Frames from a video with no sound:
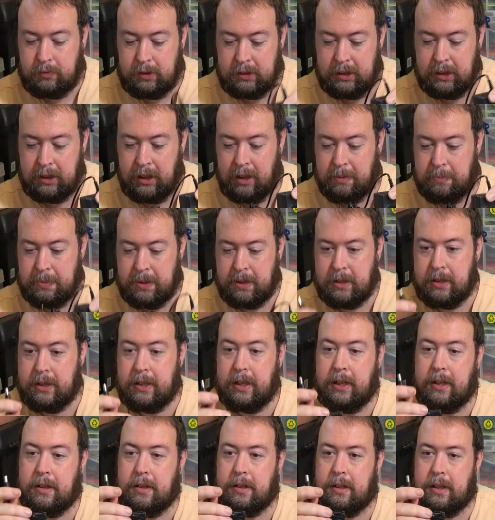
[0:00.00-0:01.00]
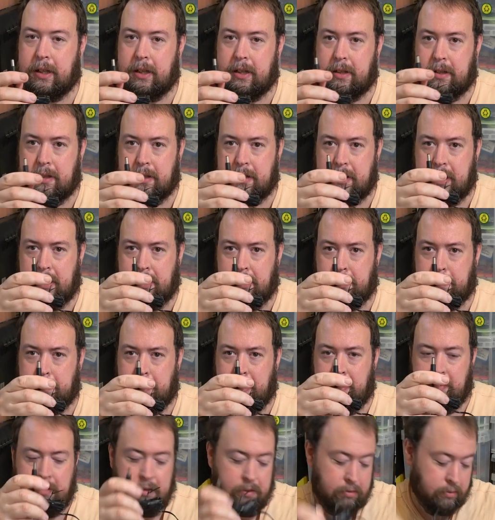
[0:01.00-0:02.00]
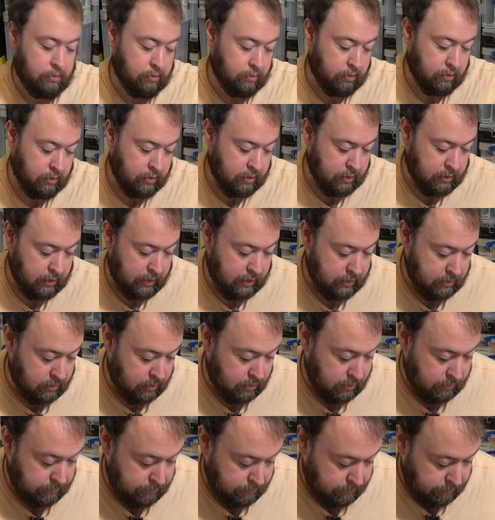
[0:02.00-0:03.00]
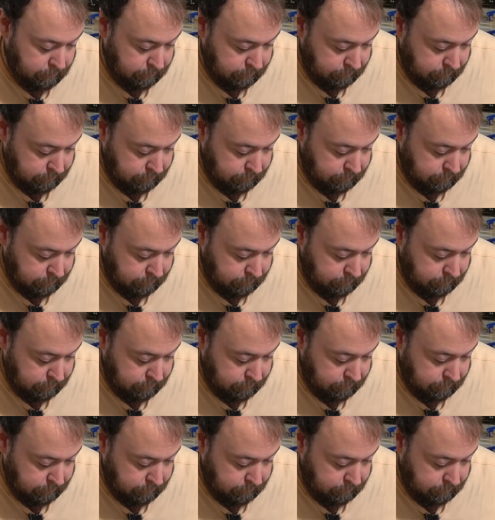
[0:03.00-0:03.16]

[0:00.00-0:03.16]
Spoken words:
upside down, and a general barrel connection.